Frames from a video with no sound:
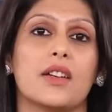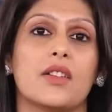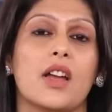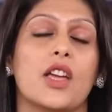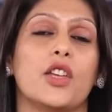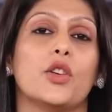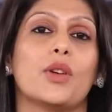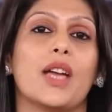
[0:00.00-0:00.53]
year,
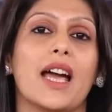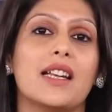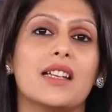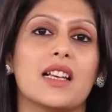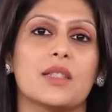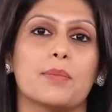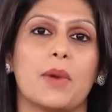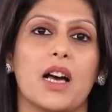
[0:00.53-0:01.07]

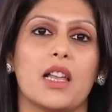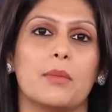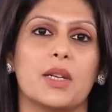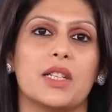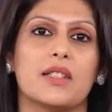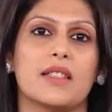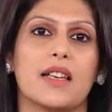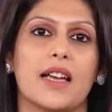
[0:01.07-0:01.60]
Uganda's
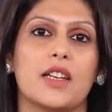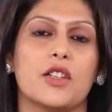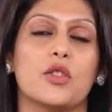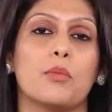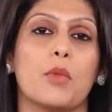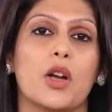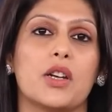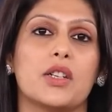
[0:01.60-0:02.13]
parliament decided
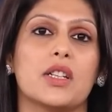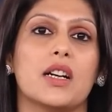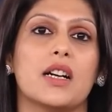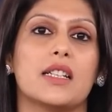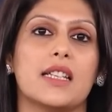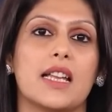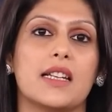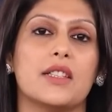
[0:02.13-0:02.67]
to monitor
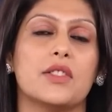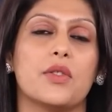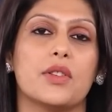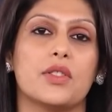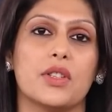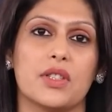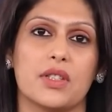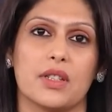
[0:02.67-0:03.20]
attendance
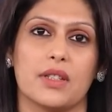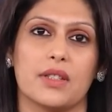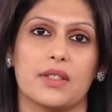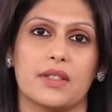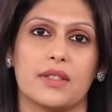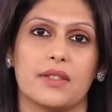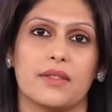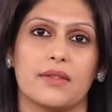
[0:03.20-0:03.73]

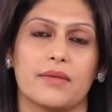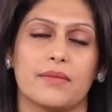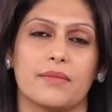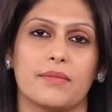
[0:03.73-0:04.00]
registers.